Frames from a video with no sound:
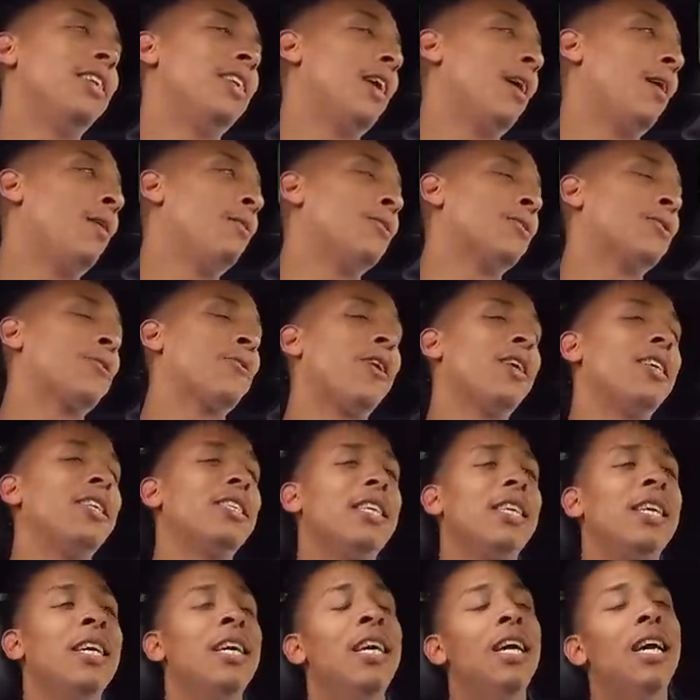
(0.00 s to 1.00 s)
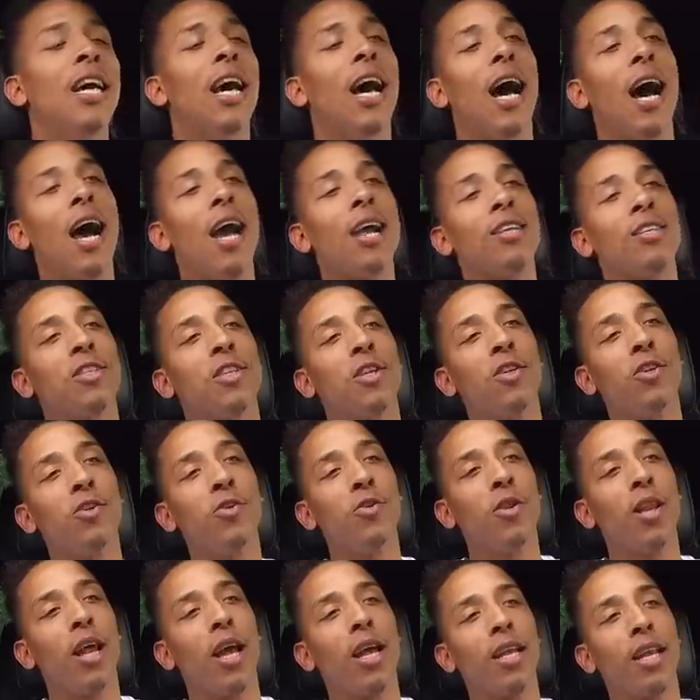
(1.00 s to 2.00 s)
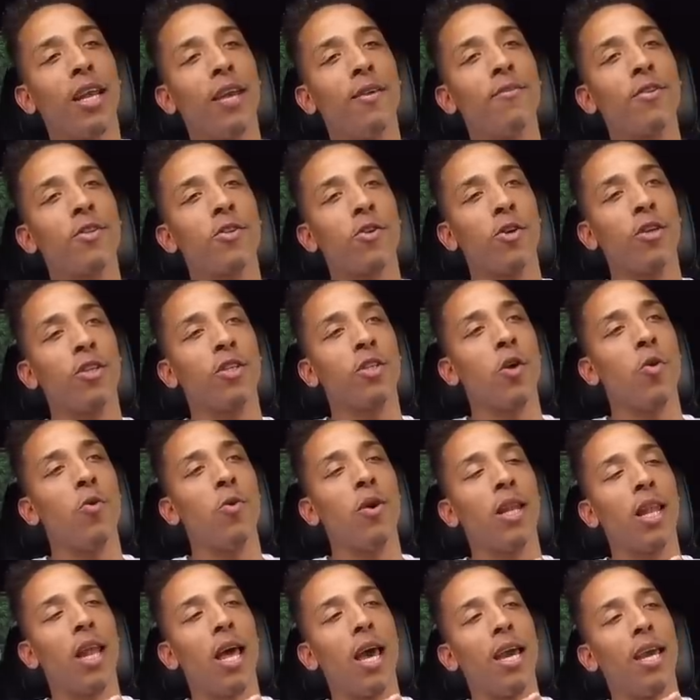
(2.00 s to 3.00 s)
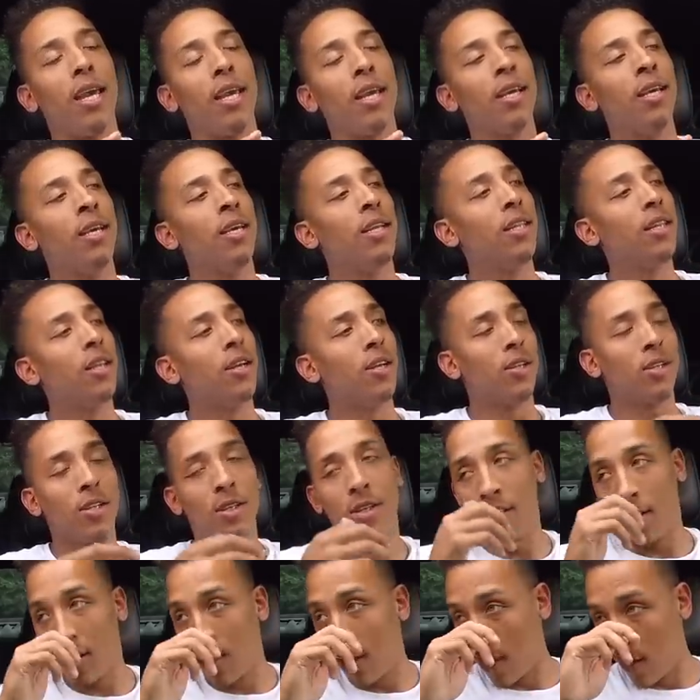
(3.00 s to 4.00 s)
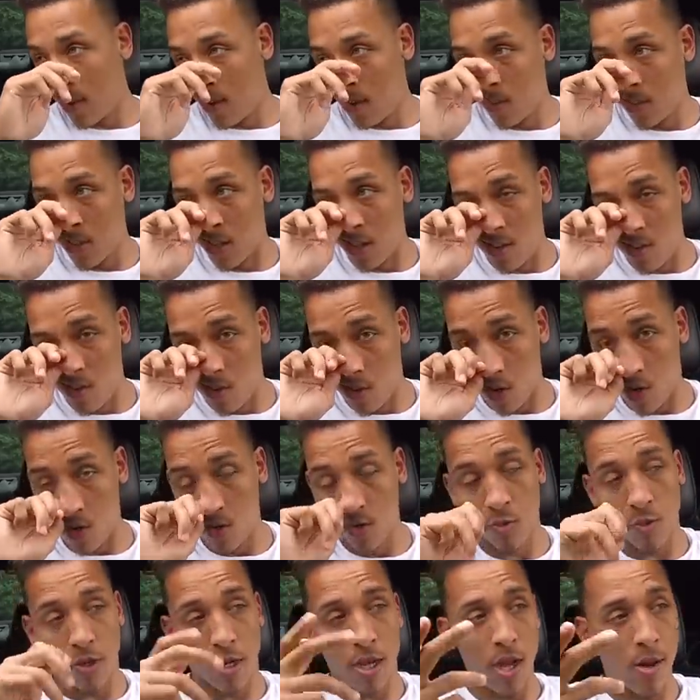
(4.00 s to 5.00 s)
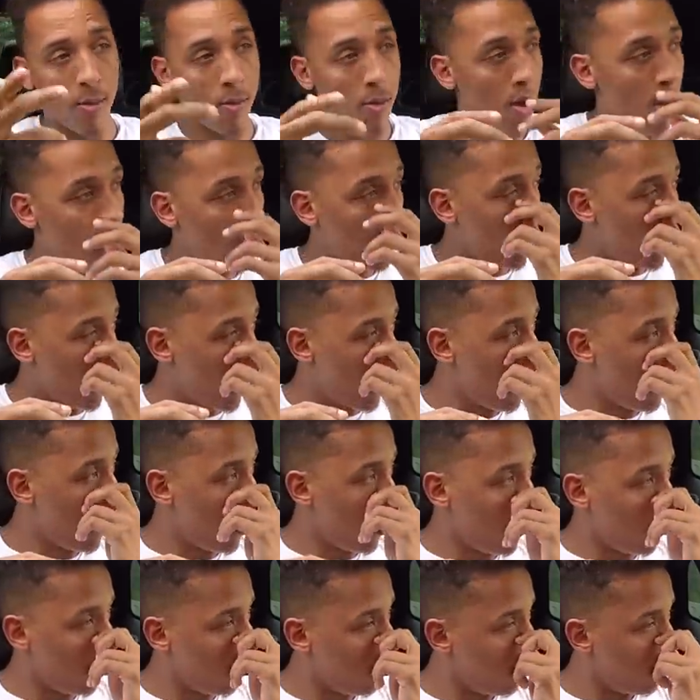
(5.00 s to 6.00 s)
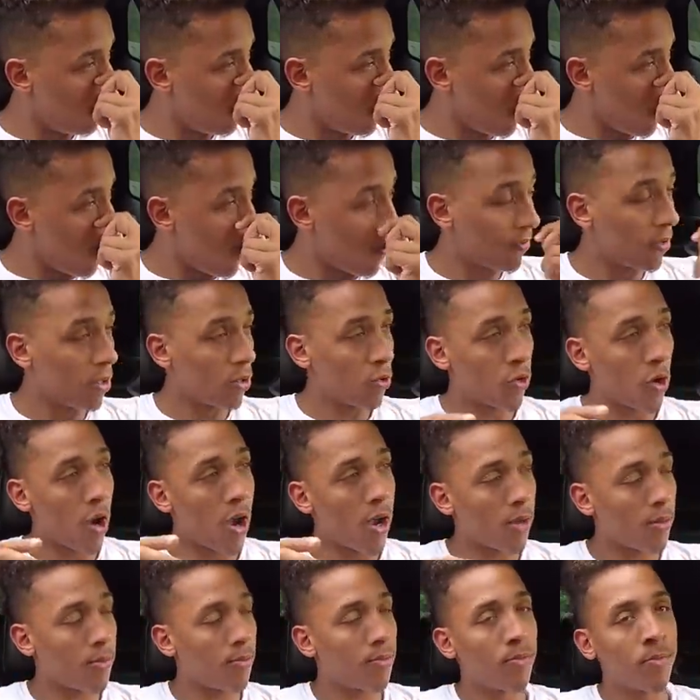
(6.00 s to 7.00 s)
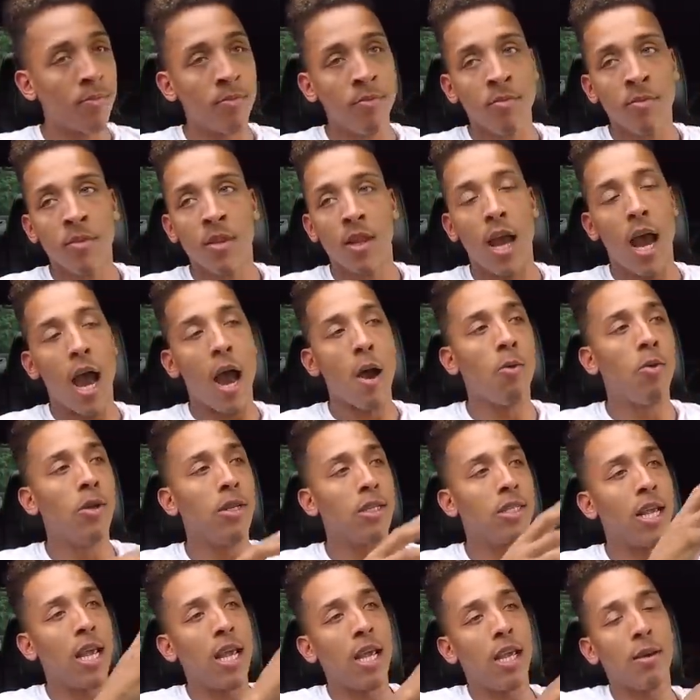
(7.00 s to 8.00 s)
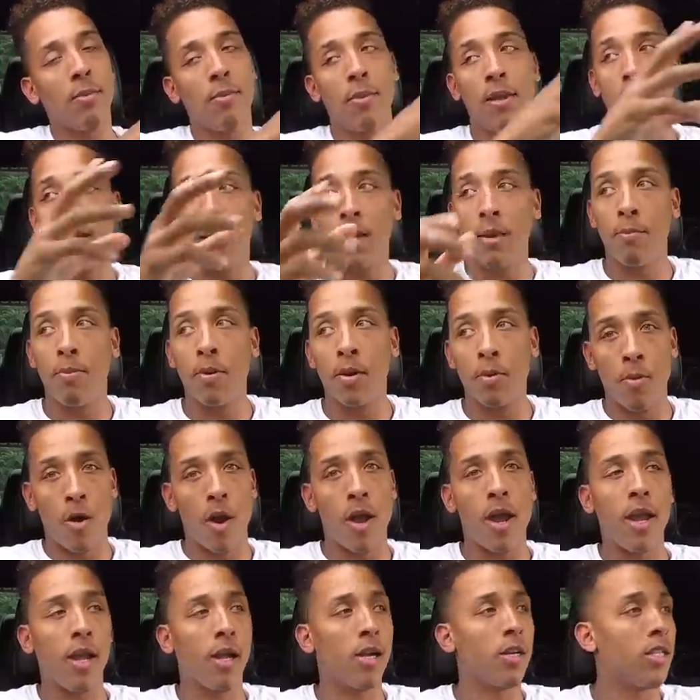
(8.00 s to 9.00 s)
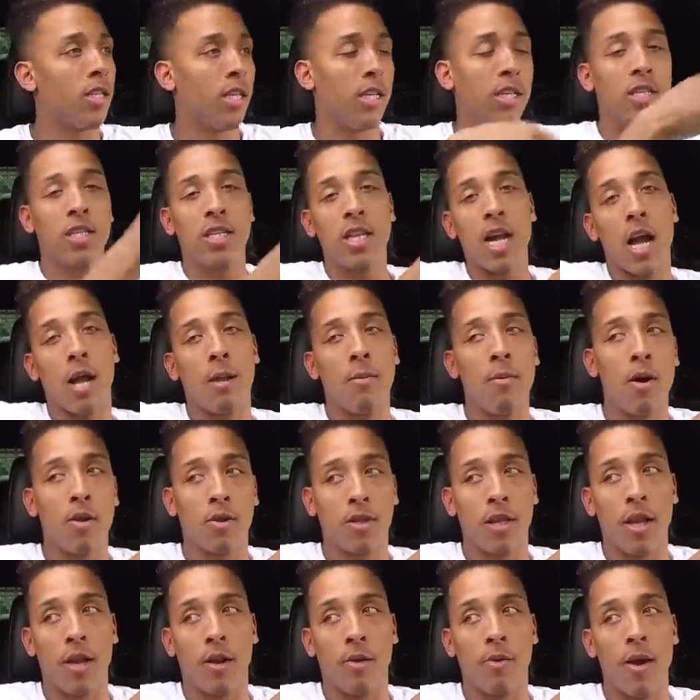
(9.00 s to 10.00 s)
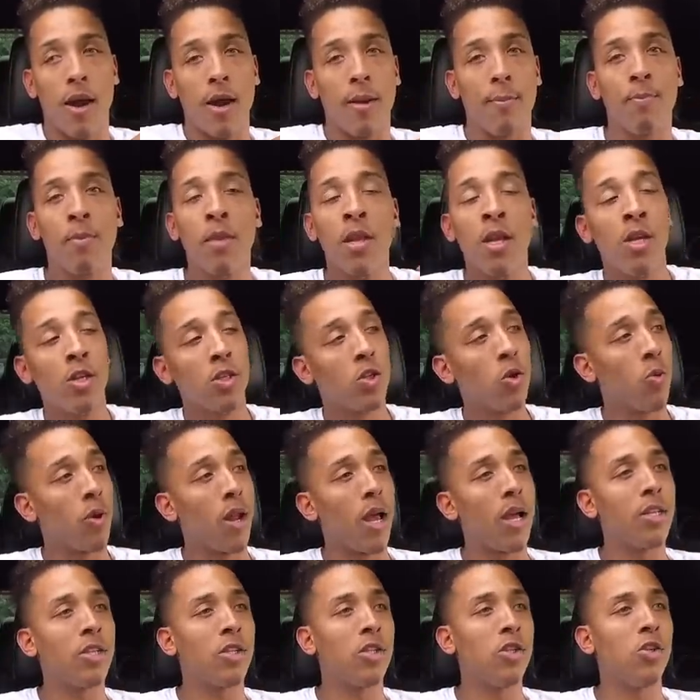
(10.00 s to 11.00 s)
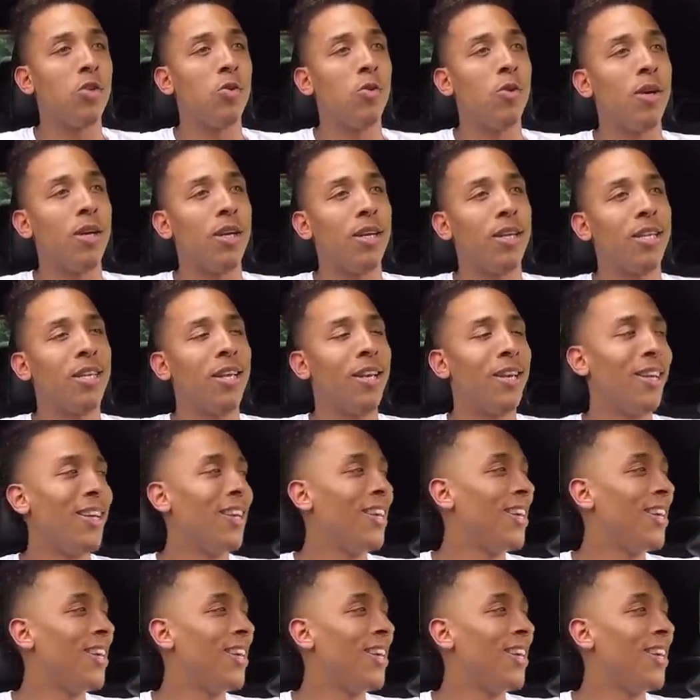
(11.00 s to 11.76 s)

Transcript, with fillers: that was crazy. I used to do like inventory, so when like the the clothes, the new clothes would come off uh, um off the truck, I would take them and then put them on hangers and then stock them out there, right? So what I used to do was